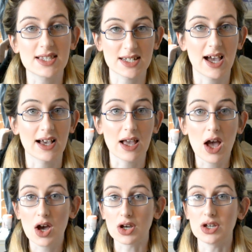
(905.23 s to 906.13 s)
tag,
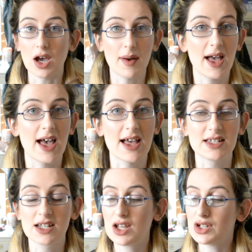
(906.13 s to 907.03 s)
go ahead,
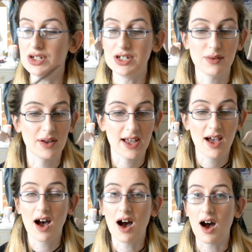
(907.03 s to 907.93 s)
do it.
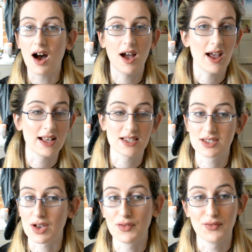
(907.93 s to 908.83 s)
It's
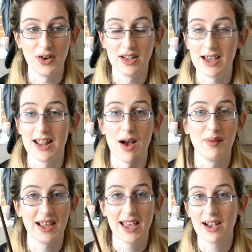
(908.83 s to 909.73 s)
so fun and I want
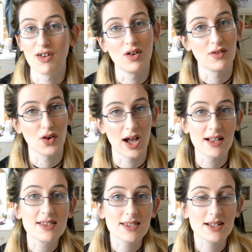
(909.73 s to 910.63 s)
to hear all of your
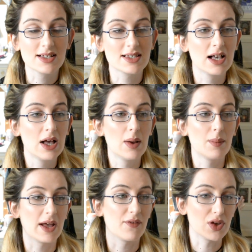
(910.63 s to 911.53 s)
answers.
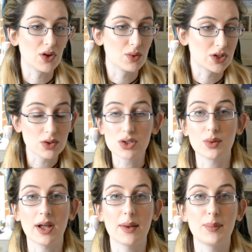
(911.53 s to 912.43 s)
If you do
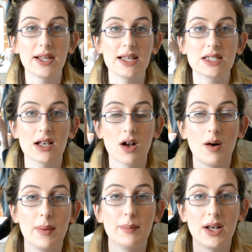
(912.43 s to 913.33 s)
it, please
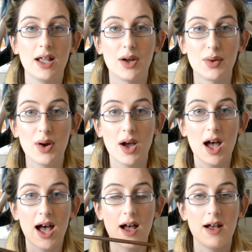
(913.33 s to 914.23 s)
comment below
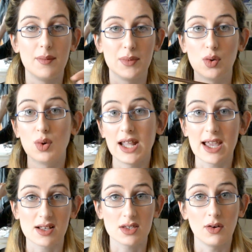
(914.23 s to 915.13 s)
your
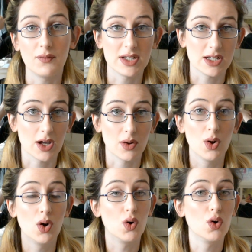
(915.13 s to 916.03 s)
link to your video,
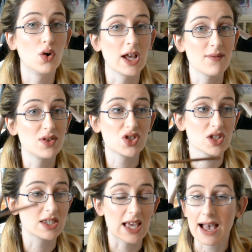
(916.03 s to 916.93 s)
or even just
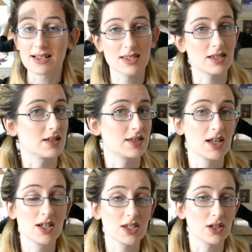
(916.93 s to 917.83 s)
the answers
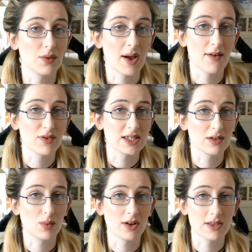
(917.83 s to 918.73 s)
to every single
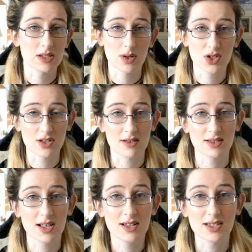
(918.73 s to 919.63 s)
one of these questions,
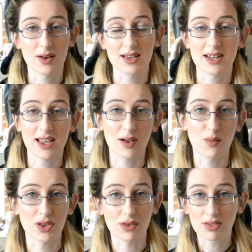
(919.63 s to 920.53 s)
so I can hear
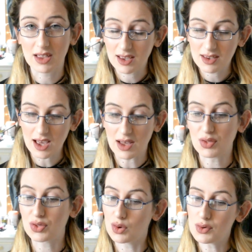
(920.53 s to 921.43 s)
what you think and
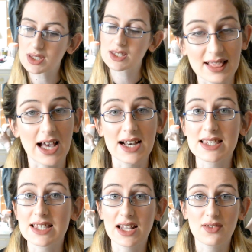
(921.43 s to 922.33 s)
thought. That is
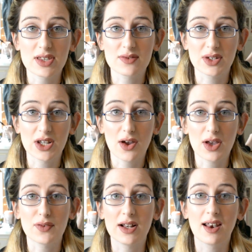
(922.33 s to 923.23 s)
the end of this video. If
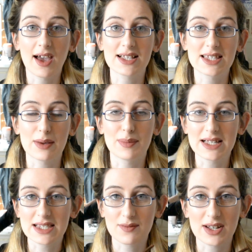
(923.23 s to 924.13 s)
you liked it, please
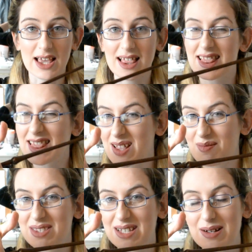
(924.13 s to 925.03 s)
give it a
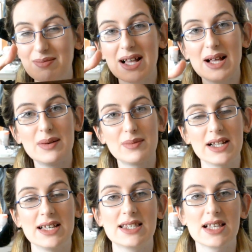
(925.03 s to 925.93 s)
thumbs up.
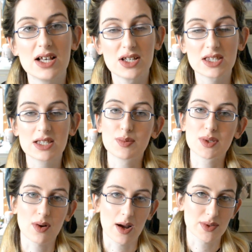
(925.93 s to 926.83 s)
Please
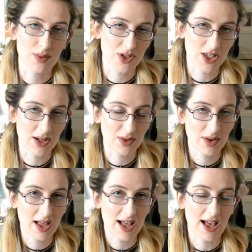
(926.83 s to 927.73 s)
subscribe to our channel
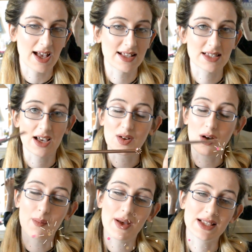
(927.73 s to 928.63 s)
and
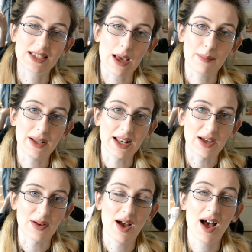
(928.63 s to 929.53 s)
comment
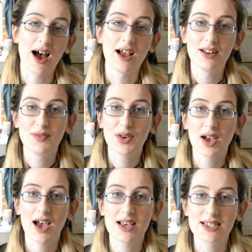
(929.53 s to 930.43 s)
below. I love you
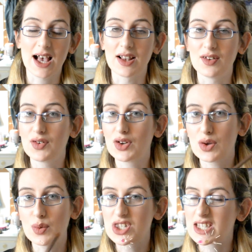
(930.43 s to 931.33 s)
guys. I love all you
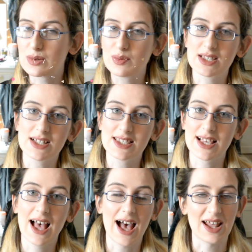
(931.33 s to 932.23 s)
witches and wizards,
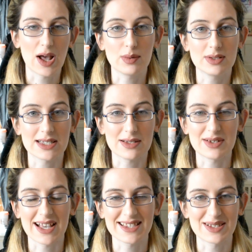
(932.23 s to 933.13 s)
and I will see you
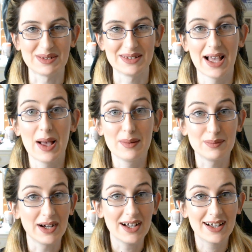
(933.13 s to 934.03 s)
again soon.
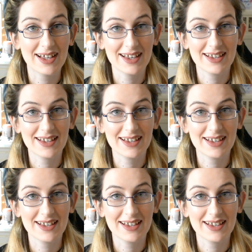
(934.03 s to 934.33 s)
Bye!